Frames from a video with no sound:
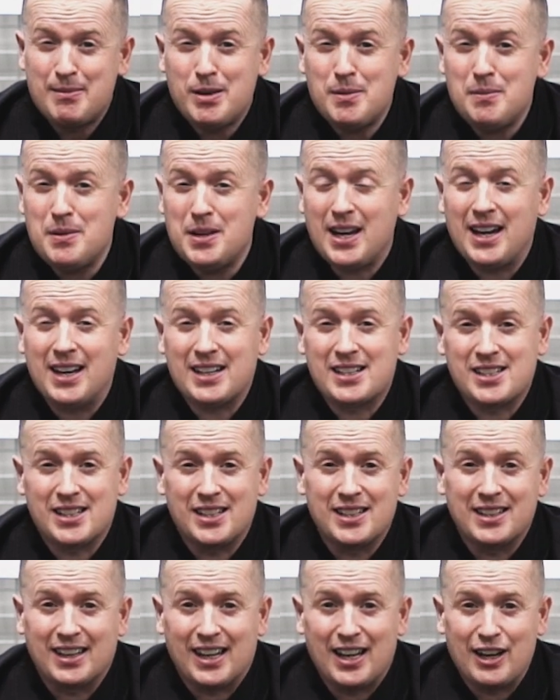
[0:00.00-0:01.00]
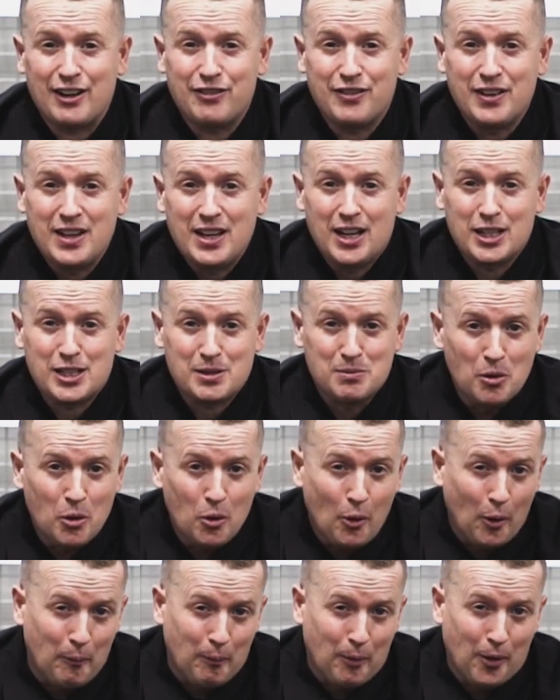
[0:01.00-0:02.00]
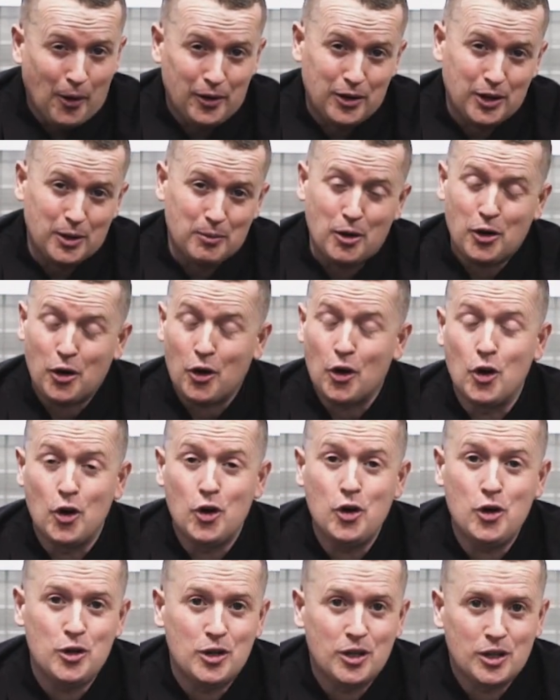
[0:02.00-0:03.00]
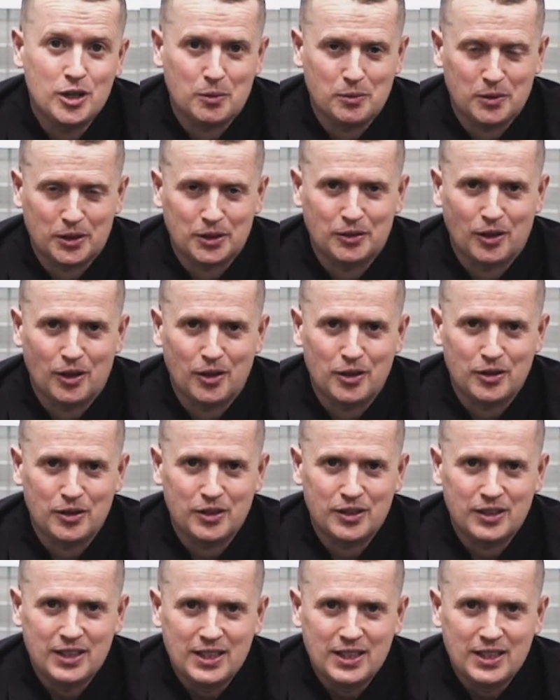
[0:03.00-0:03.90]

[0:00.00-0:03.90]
maybe actually in life it's more important about who that we're around,